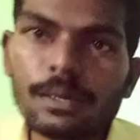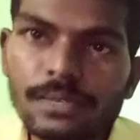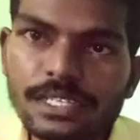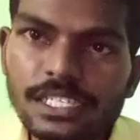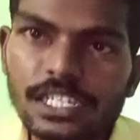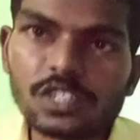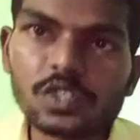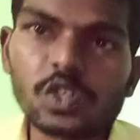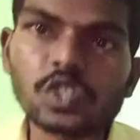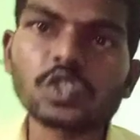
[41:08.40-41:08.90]

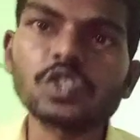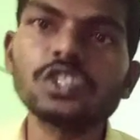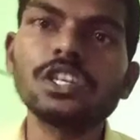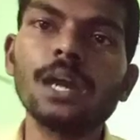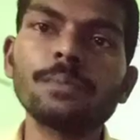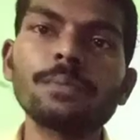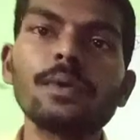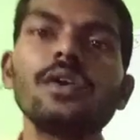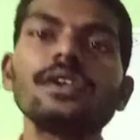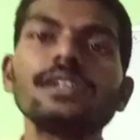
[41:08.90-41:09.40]
is equals to
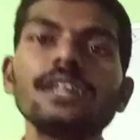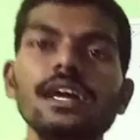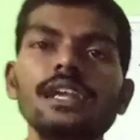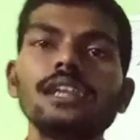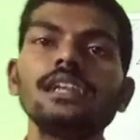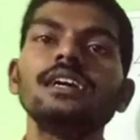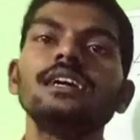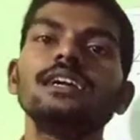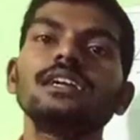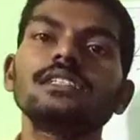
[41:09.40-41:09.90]
a power
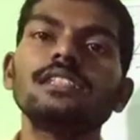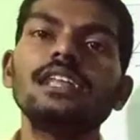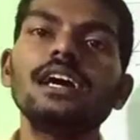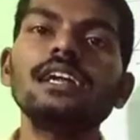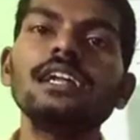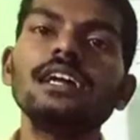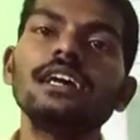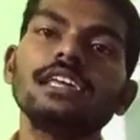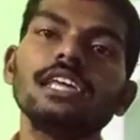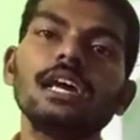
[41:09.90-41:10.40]
n,
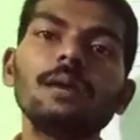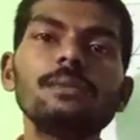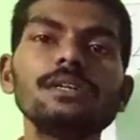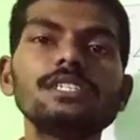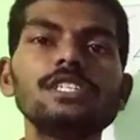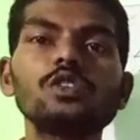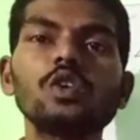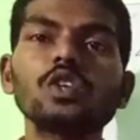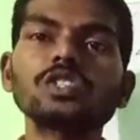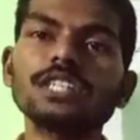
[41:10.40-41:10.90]
then m
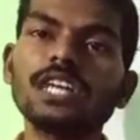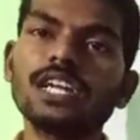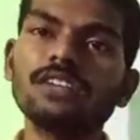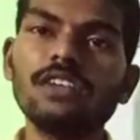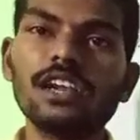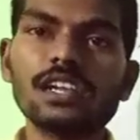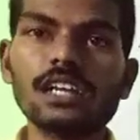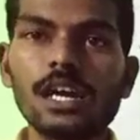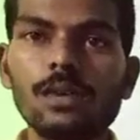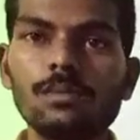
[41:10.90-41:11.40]
is equals to n
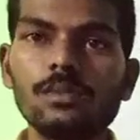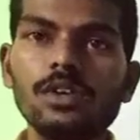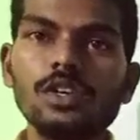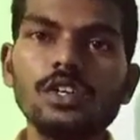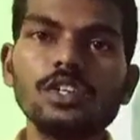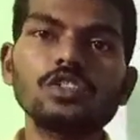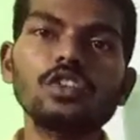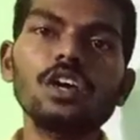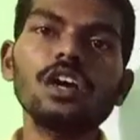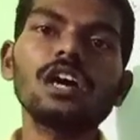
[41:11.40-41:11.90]
will come.
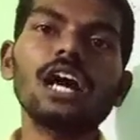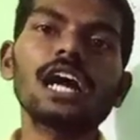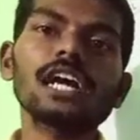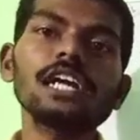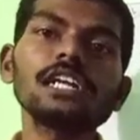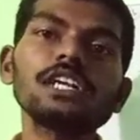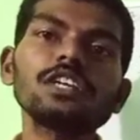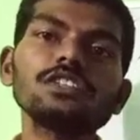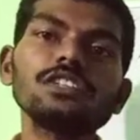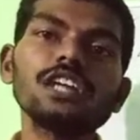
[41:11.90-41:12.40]
So
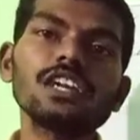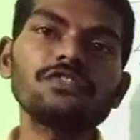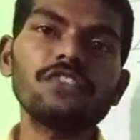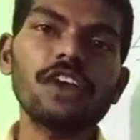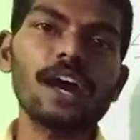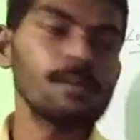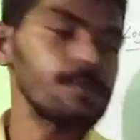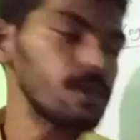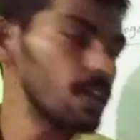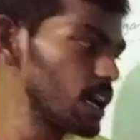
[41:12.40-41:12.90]
according to that
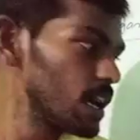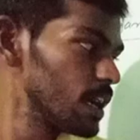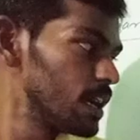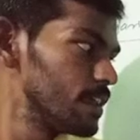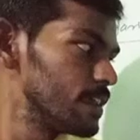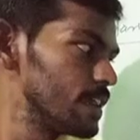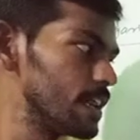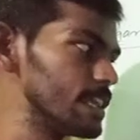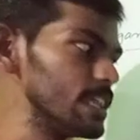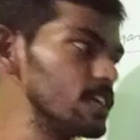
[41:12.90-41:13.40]

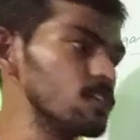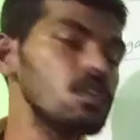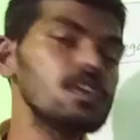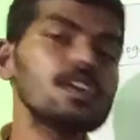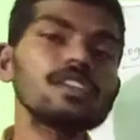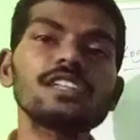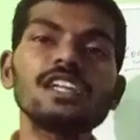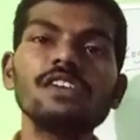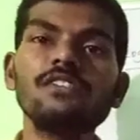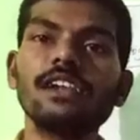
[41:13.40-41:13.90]
formula, n equal
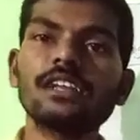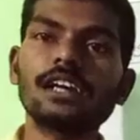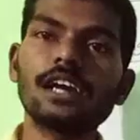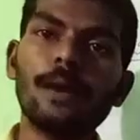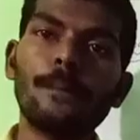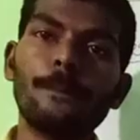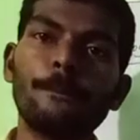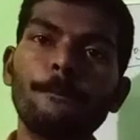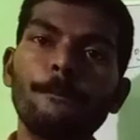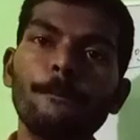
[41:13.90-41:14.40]
to 3 will
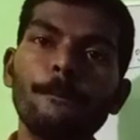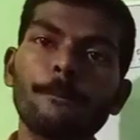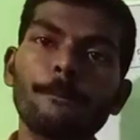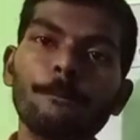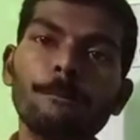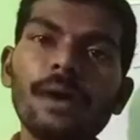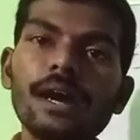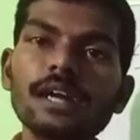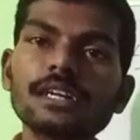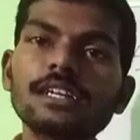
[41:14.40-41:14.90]
come.
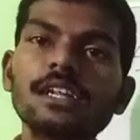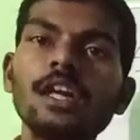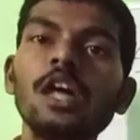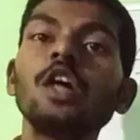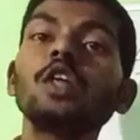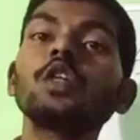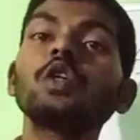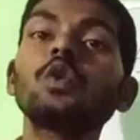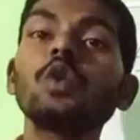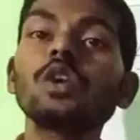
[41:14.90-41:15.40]
But
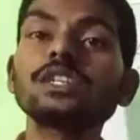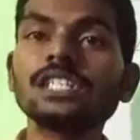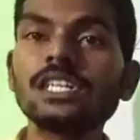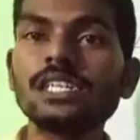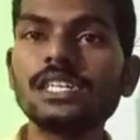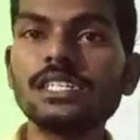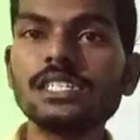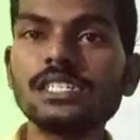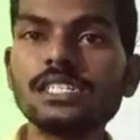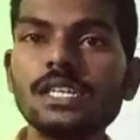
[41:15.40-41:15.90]

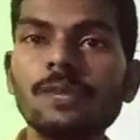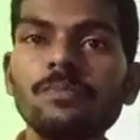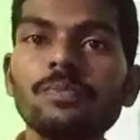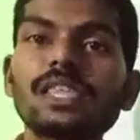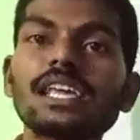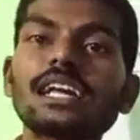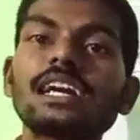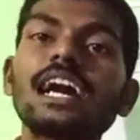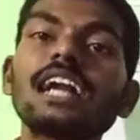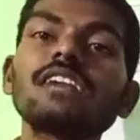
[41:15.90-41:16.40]
question
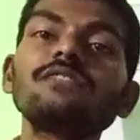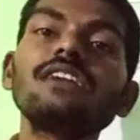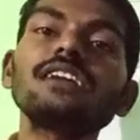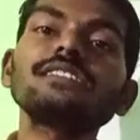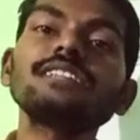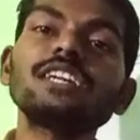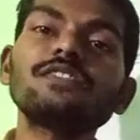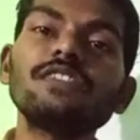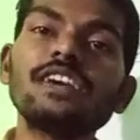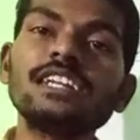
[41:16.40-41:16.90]
is,
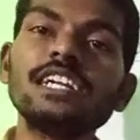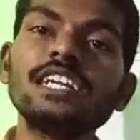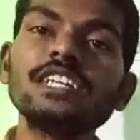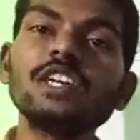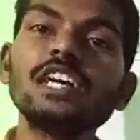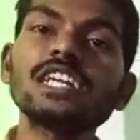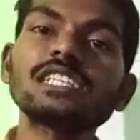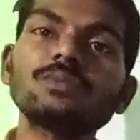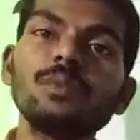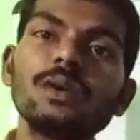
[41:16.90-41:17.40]
convert that one
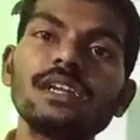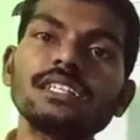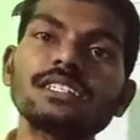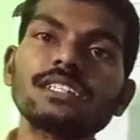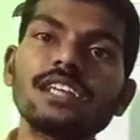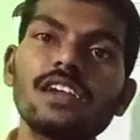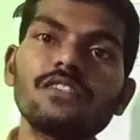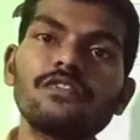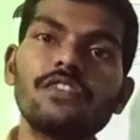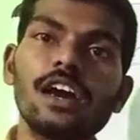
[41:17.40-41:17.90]
into
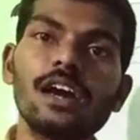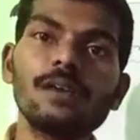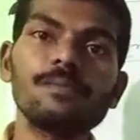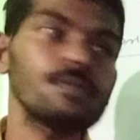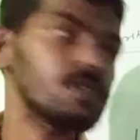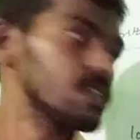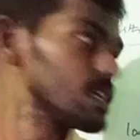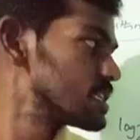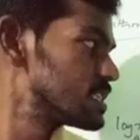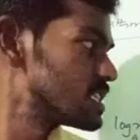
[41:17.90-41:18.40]
exponential
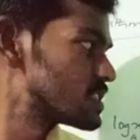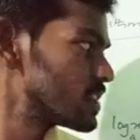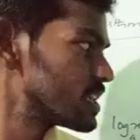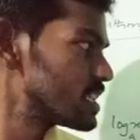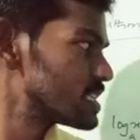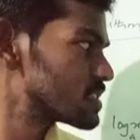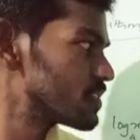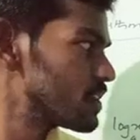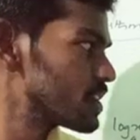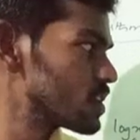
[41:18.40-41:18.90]
form. This one
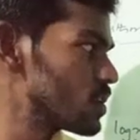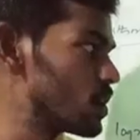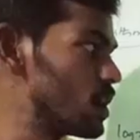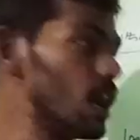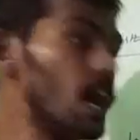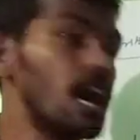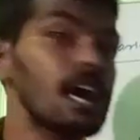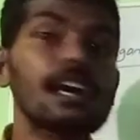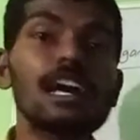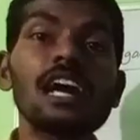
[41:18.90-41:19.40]
is given now.
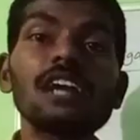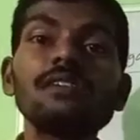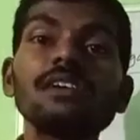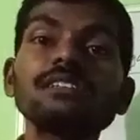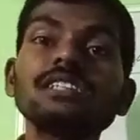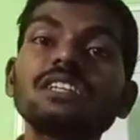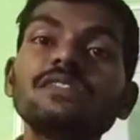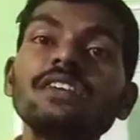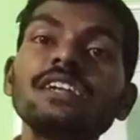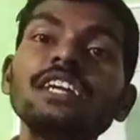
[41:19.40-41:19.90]

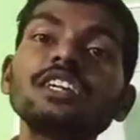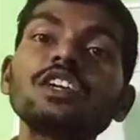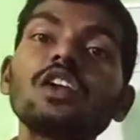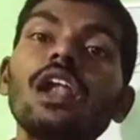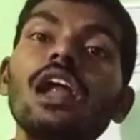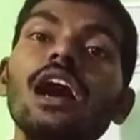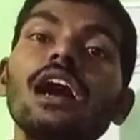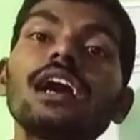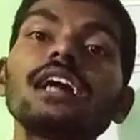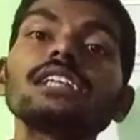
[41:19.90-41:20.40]
Convert that one into
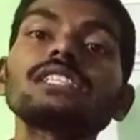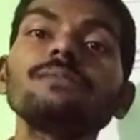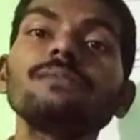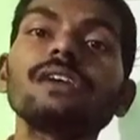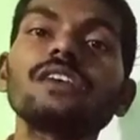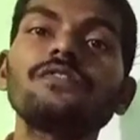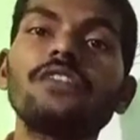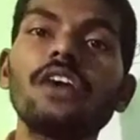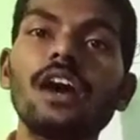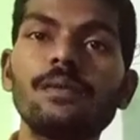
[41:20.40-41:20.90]

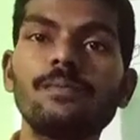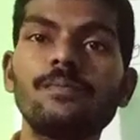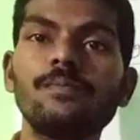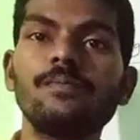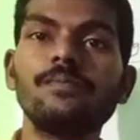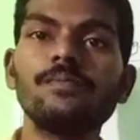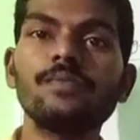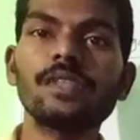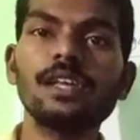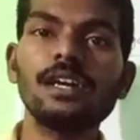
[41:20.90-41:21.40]
logarithmic form.
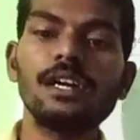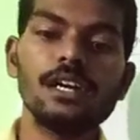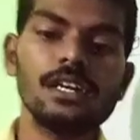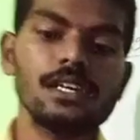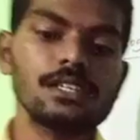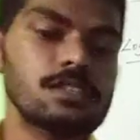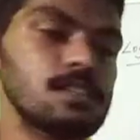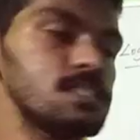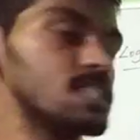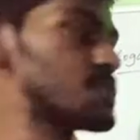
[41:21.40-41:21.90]

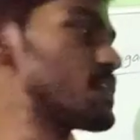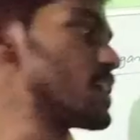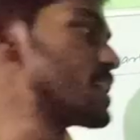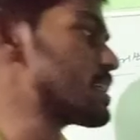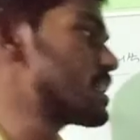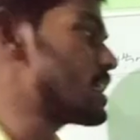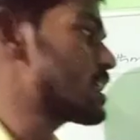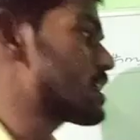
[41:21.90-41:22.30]
So this one